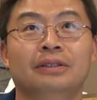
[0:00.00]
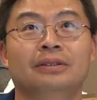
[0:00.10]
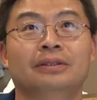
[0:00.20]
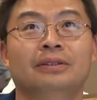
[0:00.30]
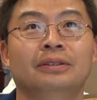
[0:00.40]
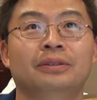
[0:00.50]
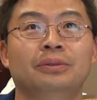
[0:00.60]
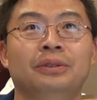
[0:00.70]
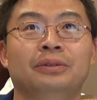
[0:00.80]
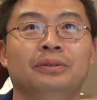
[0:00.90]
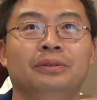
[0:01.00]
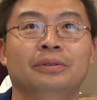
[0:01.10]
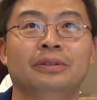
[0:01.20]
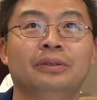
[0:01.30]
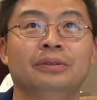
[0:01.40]
you know the real
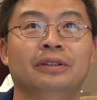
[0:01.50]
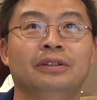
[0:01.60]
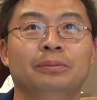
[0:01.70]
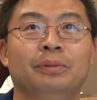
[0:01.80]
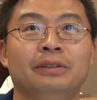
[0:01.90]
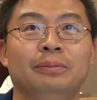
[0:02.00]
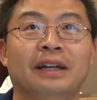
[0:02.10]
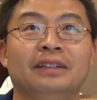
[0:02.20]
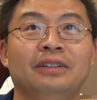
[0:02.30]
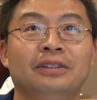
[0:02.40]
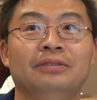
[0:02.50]
user's perspective.